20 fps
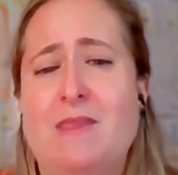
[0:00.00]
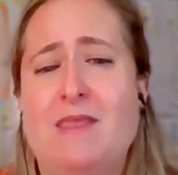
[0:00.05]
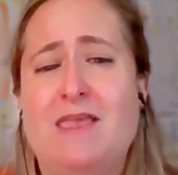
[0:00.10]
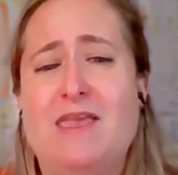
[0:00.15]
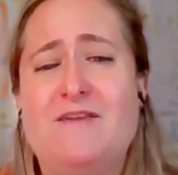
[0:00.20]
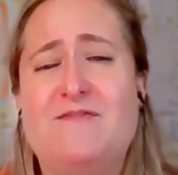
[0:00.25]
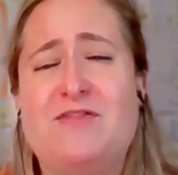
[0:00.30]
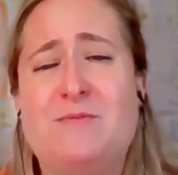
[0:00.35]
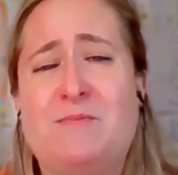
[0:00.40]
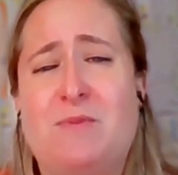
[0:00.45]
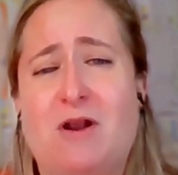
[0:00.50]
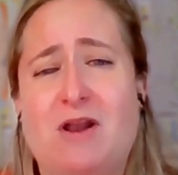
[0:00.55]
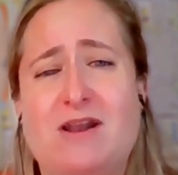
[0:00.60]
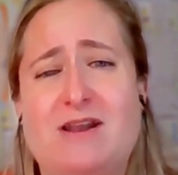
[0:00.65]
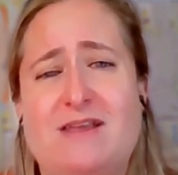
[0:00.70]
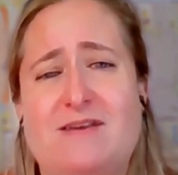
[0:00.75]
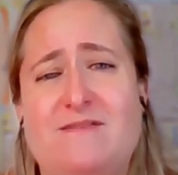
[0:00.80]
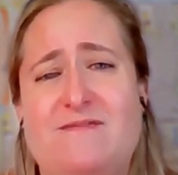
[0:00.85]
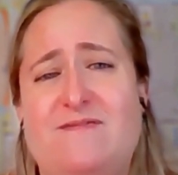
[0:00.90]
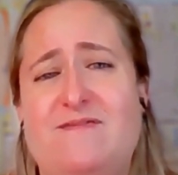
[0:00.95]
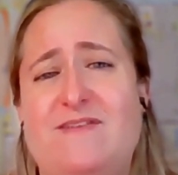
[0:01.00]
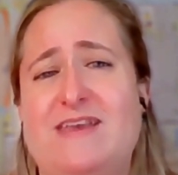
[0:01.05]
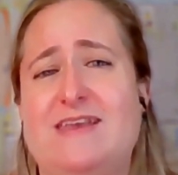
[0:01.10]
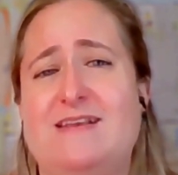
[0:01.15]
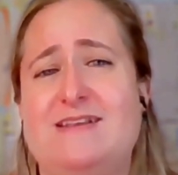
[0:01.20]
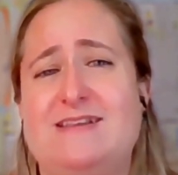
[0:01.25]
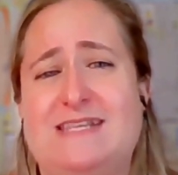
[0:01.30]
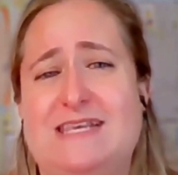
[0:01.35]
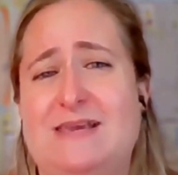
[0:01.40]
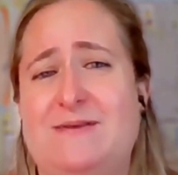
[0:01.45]
If the bargaining
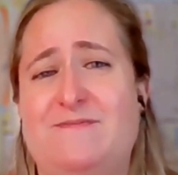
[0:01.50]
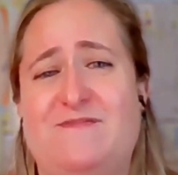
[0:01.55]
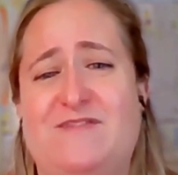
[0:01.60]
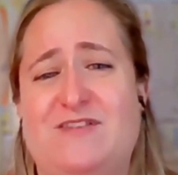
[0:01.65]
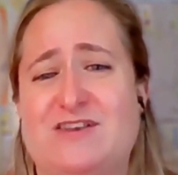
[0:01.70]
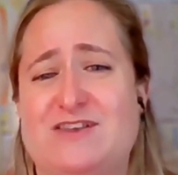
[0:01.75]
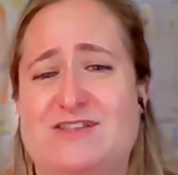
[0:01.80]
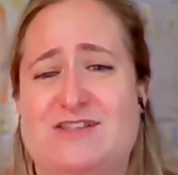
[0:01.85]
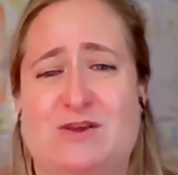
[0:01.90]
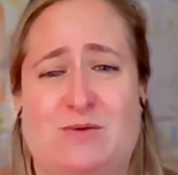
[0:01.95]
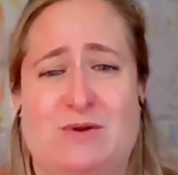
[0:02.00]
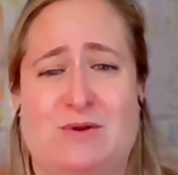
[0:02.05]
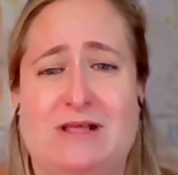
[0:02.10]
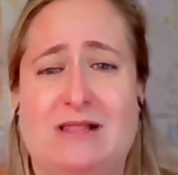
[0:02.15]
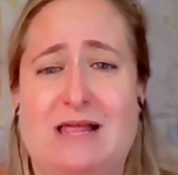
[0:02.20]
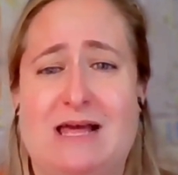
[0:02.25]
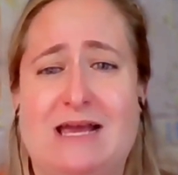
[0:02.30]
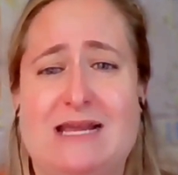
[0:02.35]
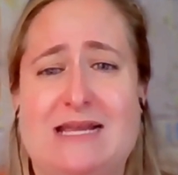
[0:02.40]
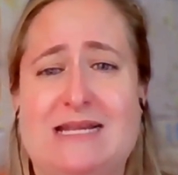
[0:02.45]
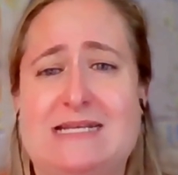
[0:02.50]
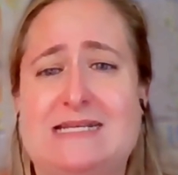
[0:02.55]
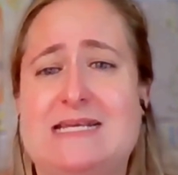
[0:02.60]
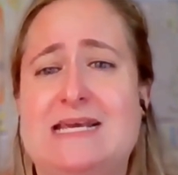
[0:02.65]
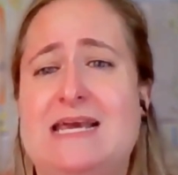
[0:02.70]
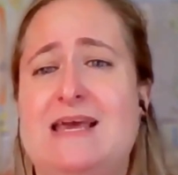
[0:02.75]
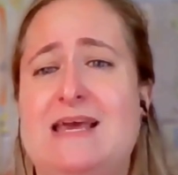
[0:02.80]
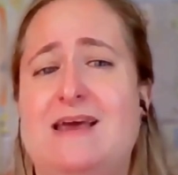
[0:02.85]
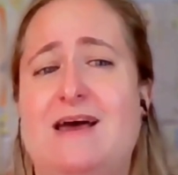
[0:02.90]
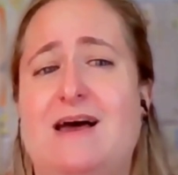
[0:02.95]
team feels so inclined,
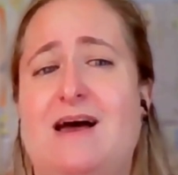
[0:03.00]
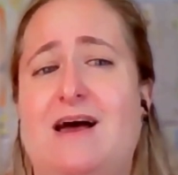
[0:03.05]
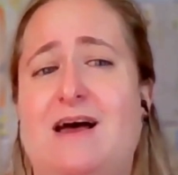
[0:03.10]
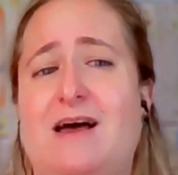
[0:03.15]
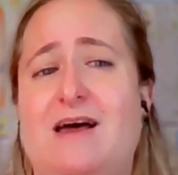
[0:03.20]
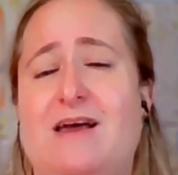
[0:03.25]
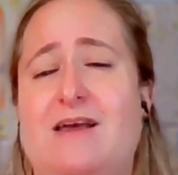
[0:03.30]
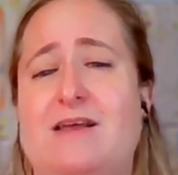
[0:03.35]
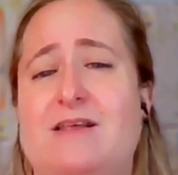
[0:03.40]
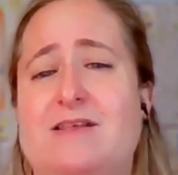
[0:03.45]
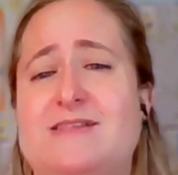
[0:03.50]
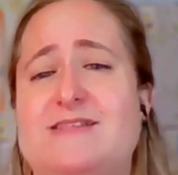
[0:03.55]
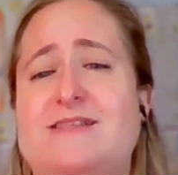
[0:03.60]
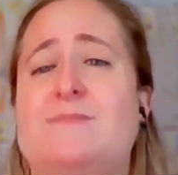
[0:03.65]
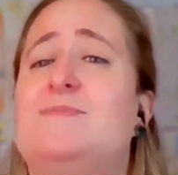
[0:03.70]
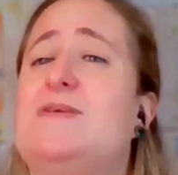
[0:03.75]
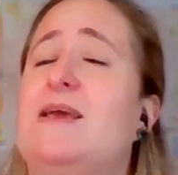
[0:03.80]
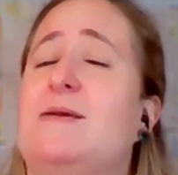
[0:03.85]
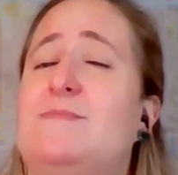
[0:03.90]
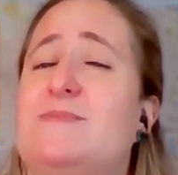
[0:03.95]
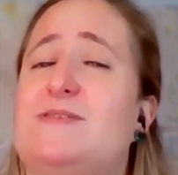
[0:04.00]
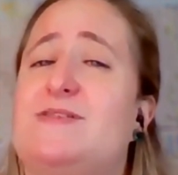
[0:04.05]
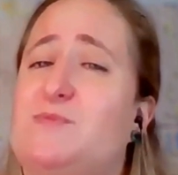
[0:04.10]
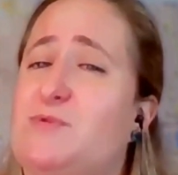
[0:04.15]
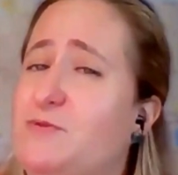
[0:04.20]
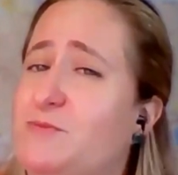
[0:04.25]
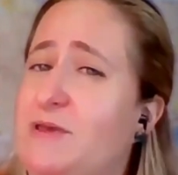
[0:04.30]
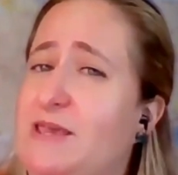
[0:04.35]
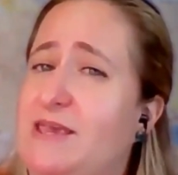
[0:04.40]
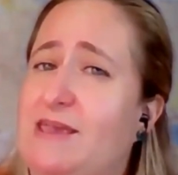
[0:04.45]
sometimes
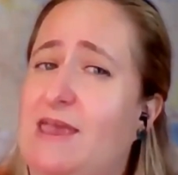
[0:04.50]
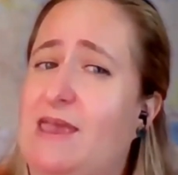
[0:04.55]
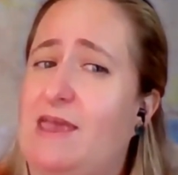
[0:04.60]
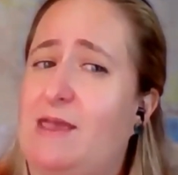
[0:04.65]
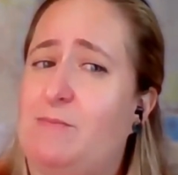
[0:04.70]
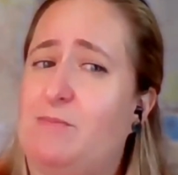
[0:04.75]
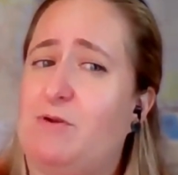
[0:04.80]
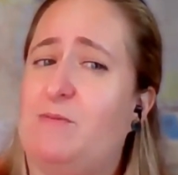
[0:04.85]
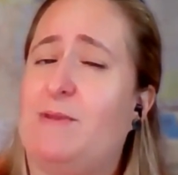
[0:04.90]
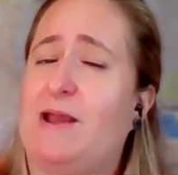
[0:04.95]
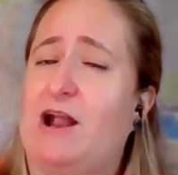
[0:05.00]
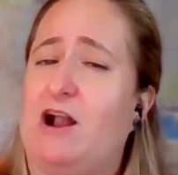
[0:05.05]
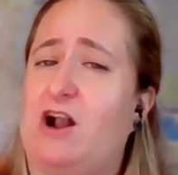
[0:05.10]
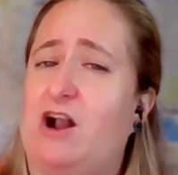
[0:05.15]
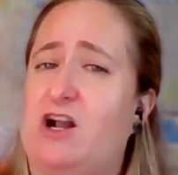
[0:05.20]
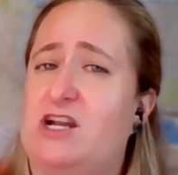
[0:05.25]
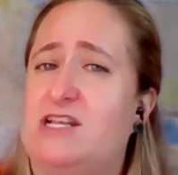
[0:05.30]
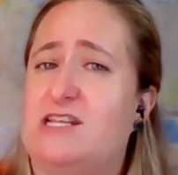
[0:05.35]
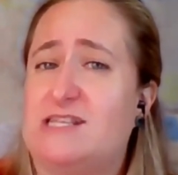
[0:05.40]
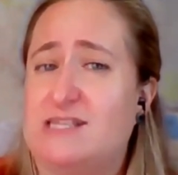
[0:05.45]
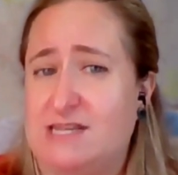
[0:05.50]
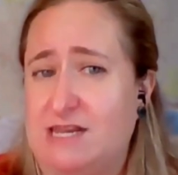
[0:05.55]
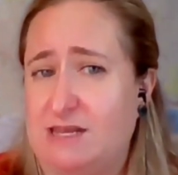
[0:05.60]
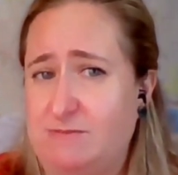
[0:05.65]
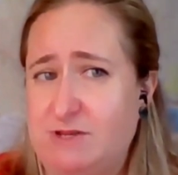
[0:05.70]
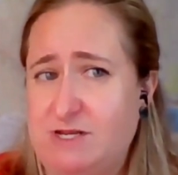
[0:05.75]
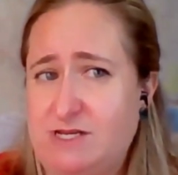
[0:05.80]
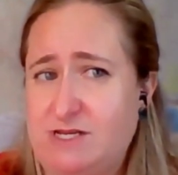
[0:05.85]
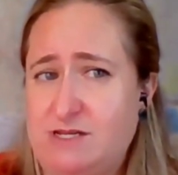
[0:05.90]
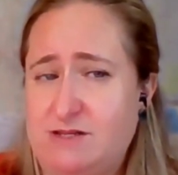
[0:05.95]
we'll make a prepared
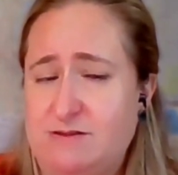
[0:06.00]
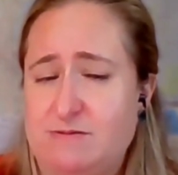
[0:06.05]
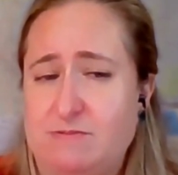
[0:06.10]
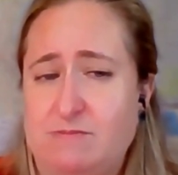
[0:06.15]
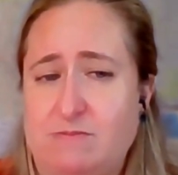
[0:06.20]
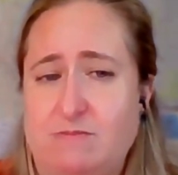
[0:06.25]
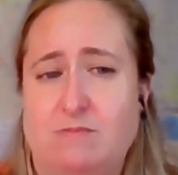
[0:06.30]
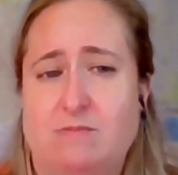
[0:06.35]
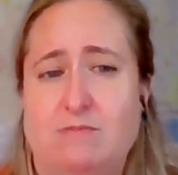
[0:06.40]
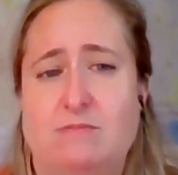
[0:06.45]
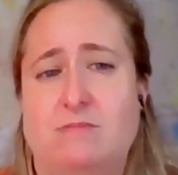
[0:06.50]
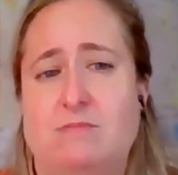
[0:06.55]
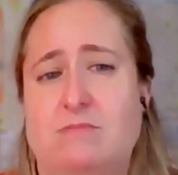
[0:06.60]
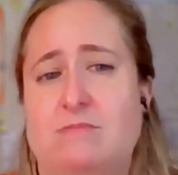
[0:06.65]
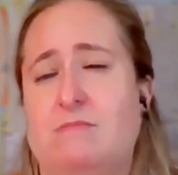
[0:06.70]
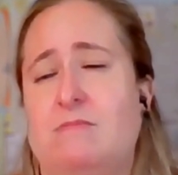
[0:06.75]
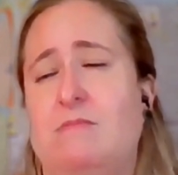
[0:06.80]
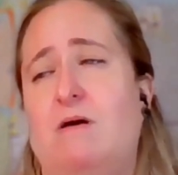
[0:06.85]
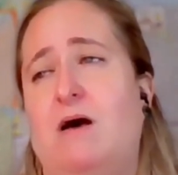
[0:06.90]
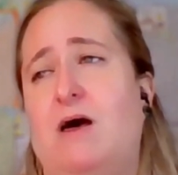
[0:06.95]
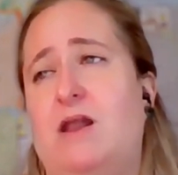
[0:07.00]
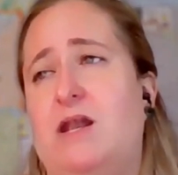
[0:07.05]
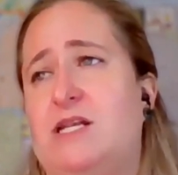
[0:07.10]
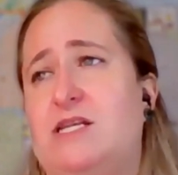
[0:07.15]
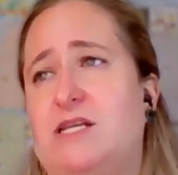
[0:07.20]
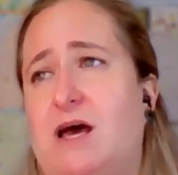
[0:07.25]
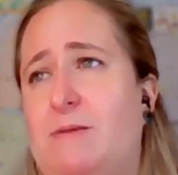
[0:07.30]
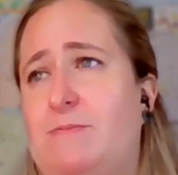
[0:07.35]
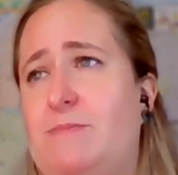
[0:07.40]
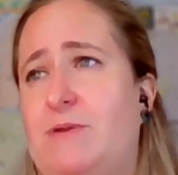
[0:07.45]
statement on a
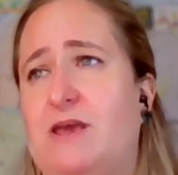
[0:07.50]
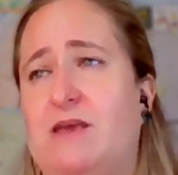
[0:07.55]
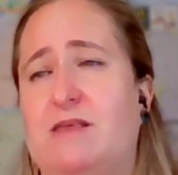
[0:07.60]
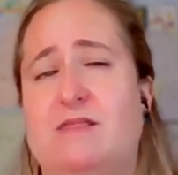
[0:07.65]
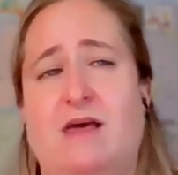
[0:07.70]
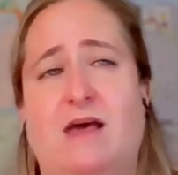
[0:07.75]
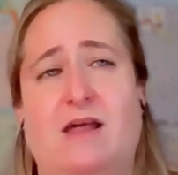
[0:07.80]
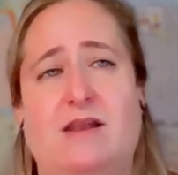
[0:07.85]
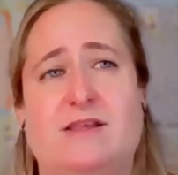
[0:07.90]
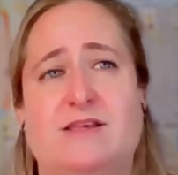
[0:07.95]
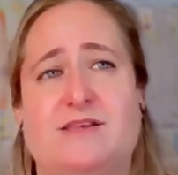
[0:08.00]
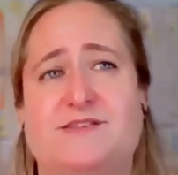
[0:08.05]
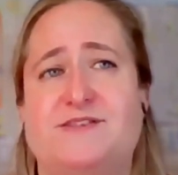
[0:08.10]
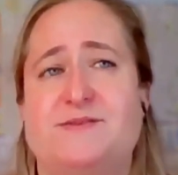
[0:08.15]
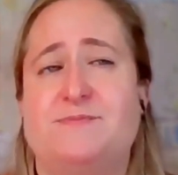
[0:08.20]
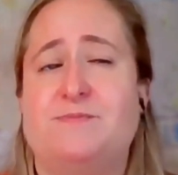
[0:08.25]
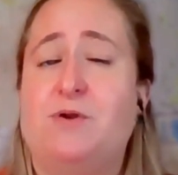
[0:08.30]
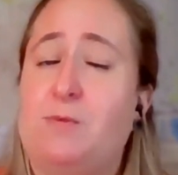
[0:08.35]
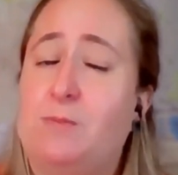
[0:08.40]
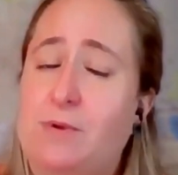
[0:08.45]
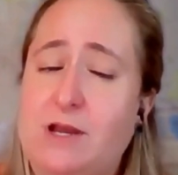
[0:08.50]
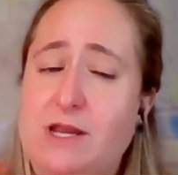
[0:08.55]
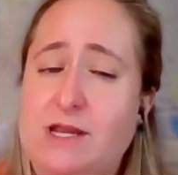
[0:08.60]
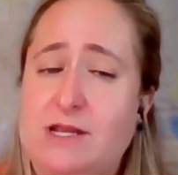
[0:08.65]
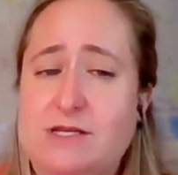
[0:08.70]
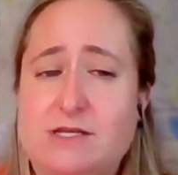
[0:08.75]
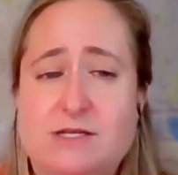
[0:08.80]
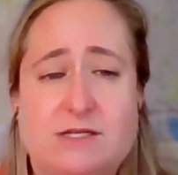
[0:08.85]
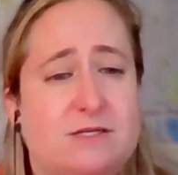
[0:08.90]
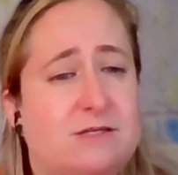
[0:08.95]
topic that is
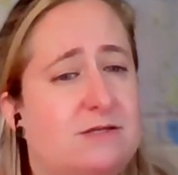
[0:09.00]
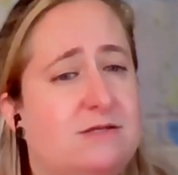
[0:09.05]
appropriate.